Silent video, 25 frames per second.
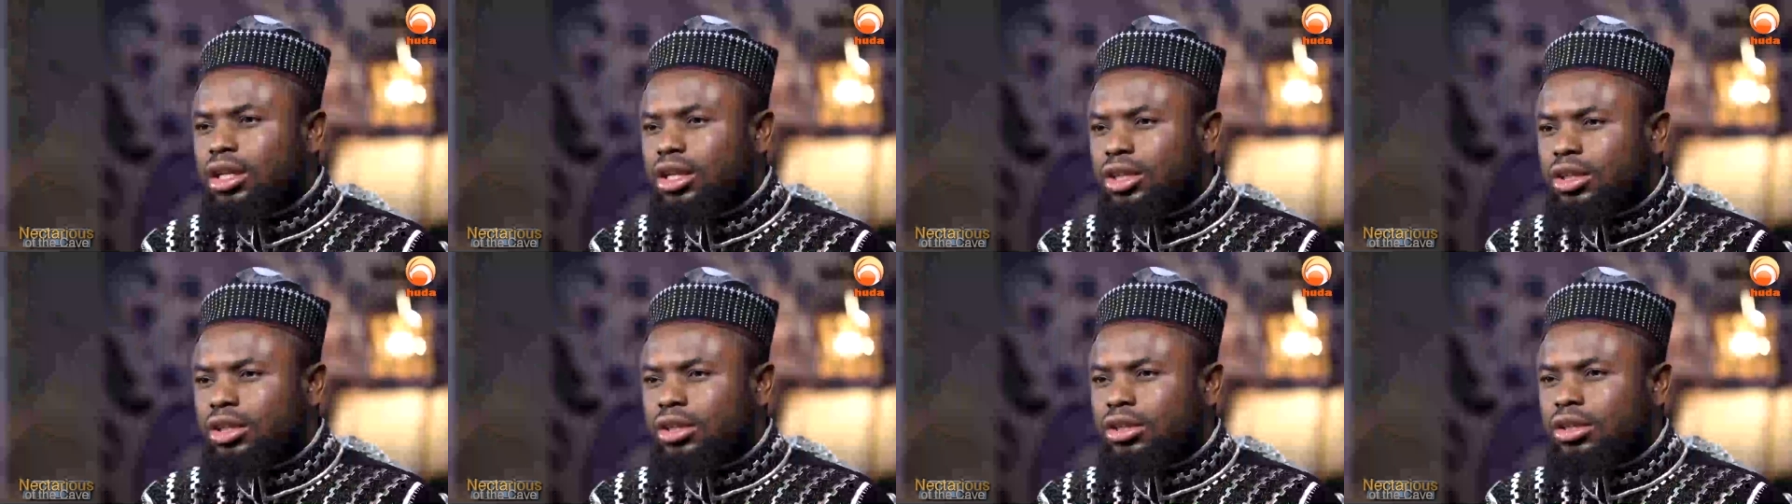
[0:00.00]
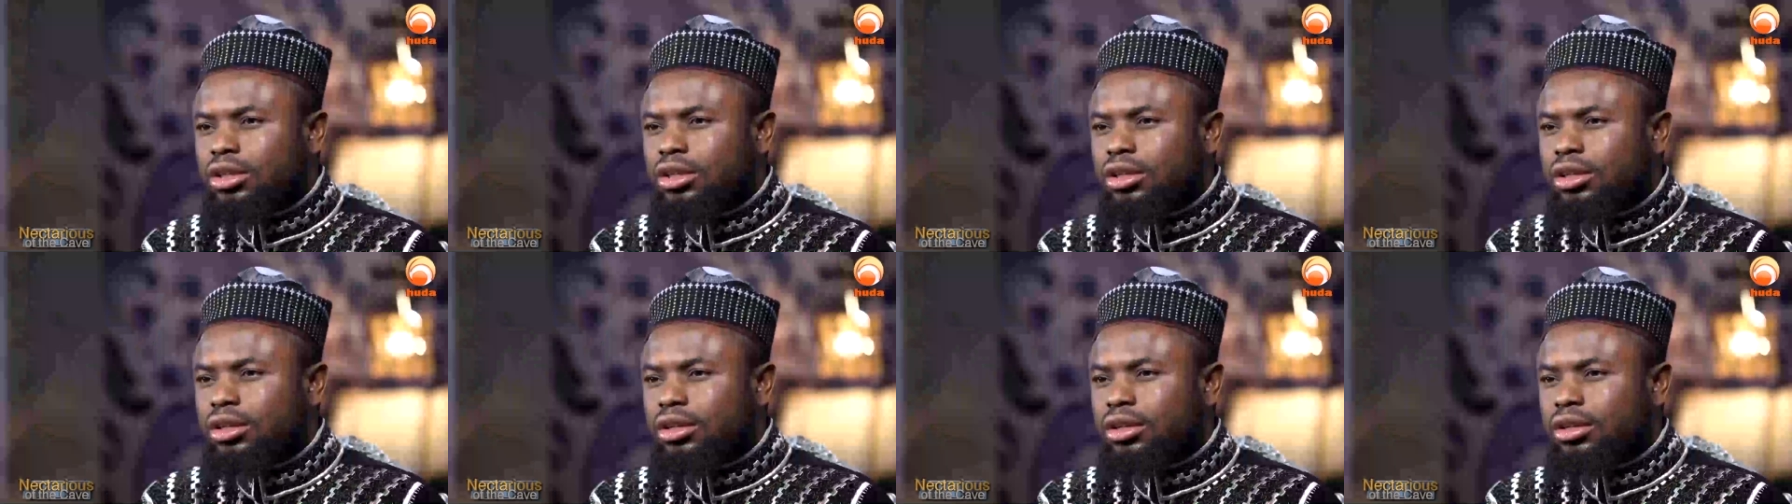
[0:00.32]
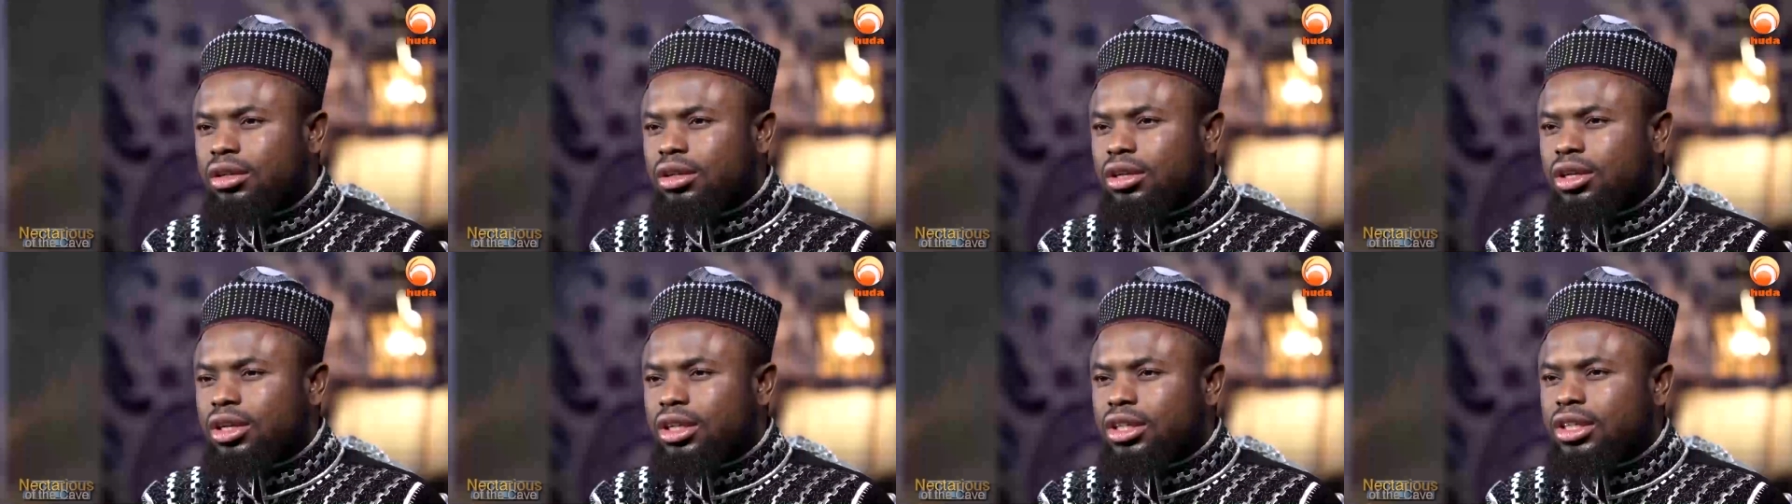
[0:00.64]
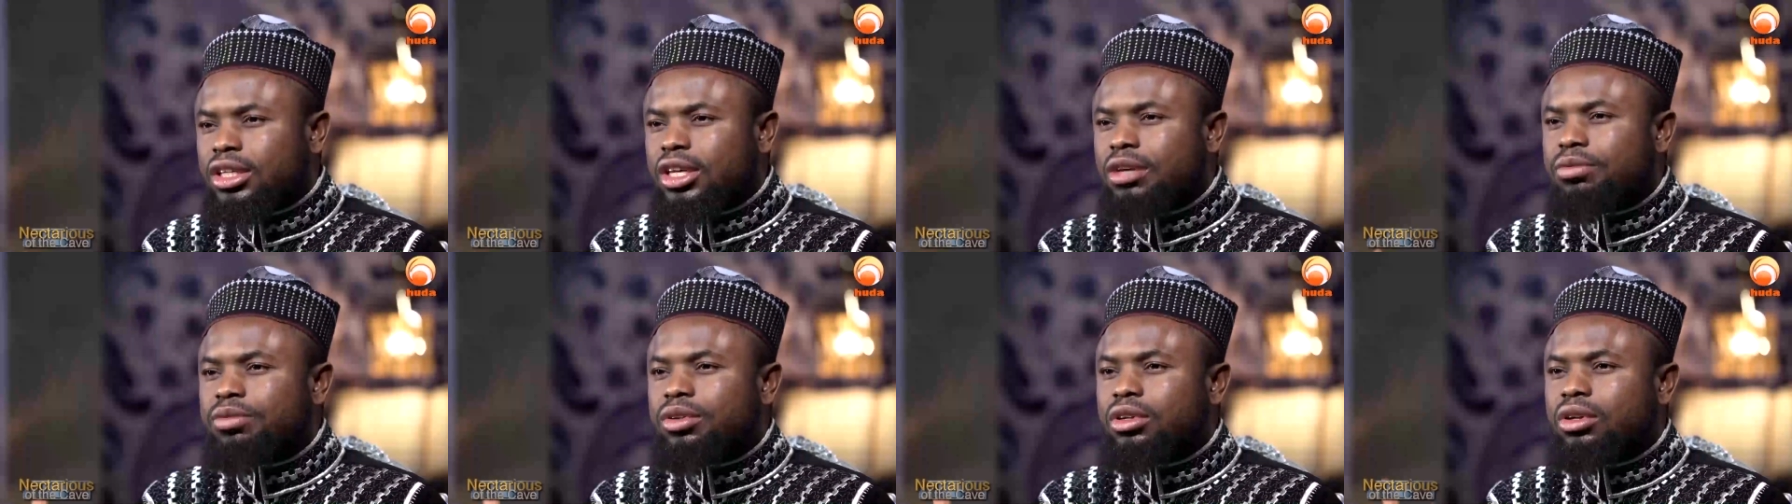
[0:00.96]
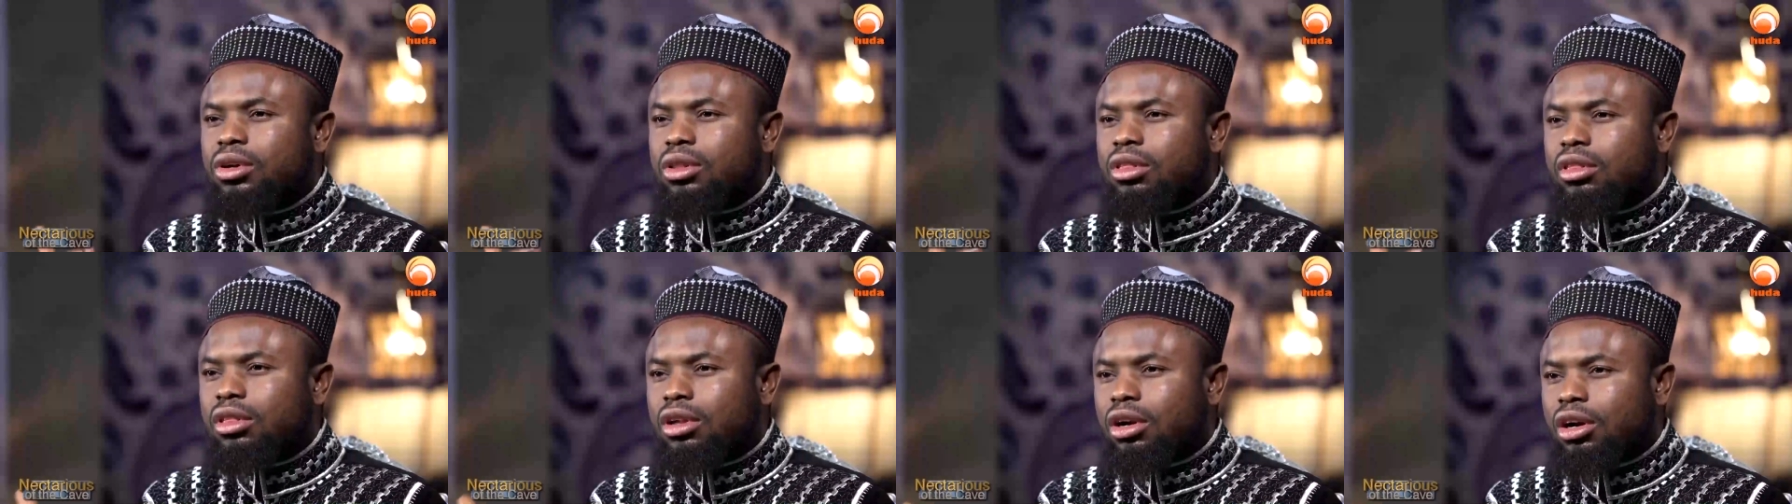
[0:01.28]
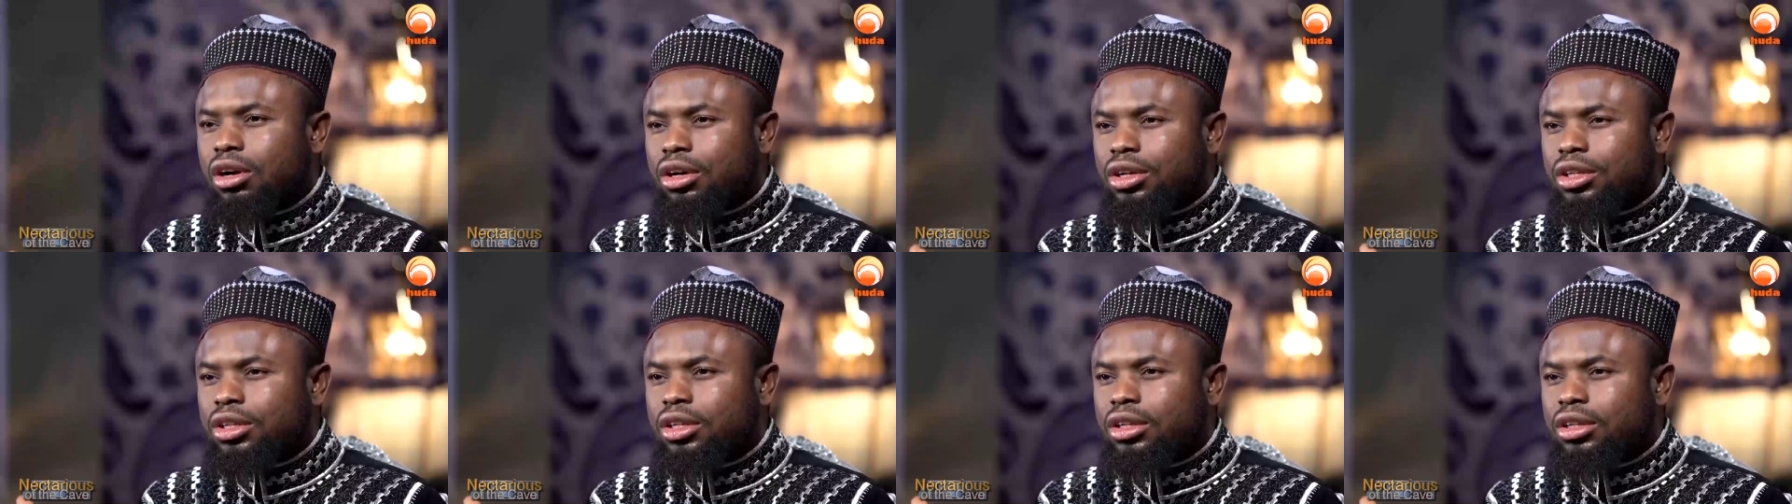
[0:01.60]
leader, giving
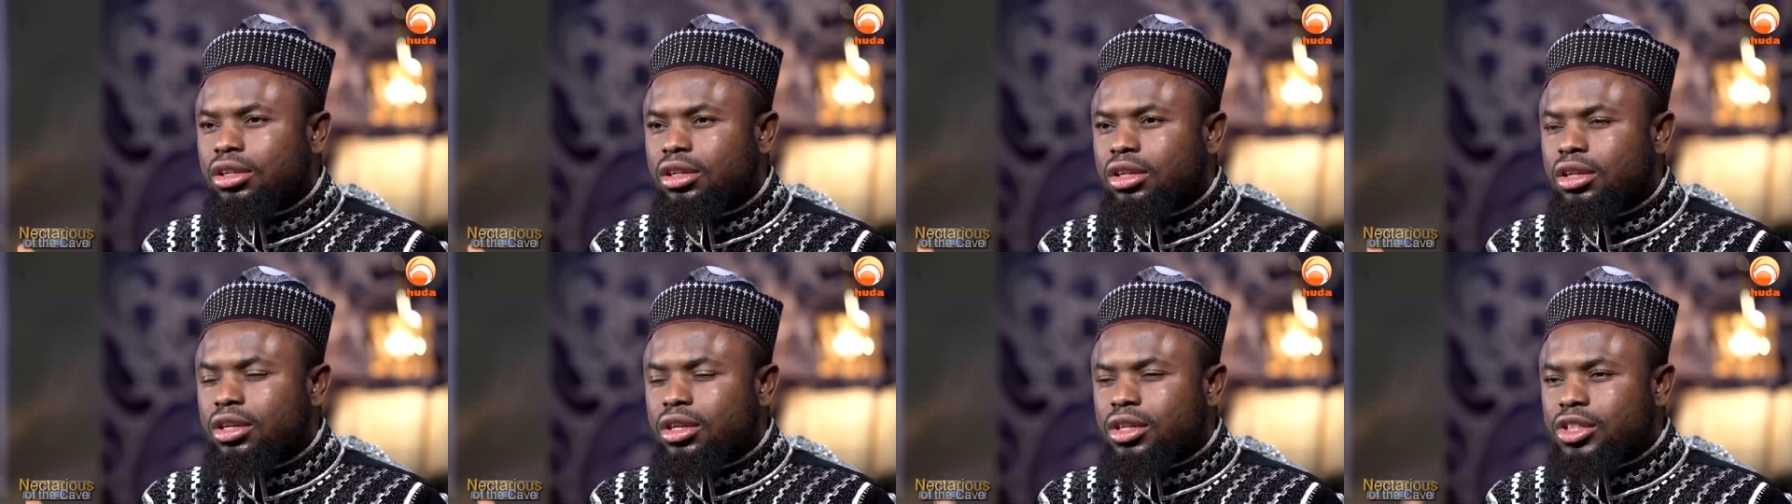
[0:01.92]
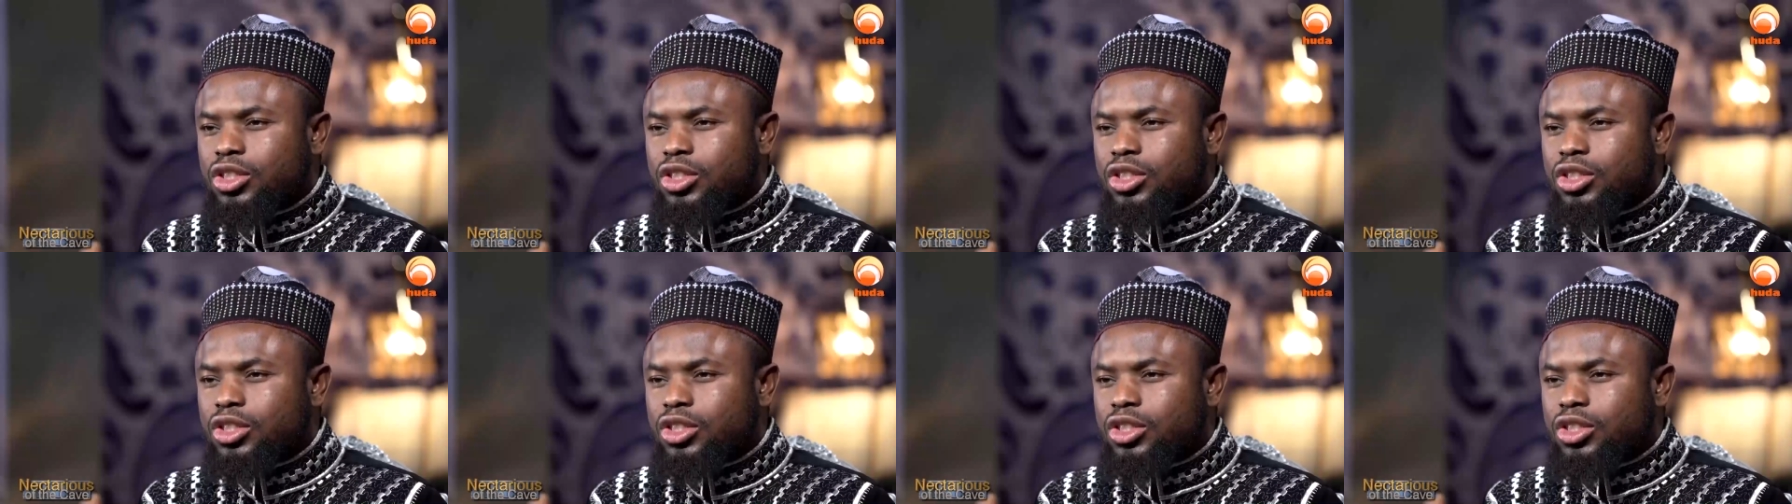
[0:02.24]
authority,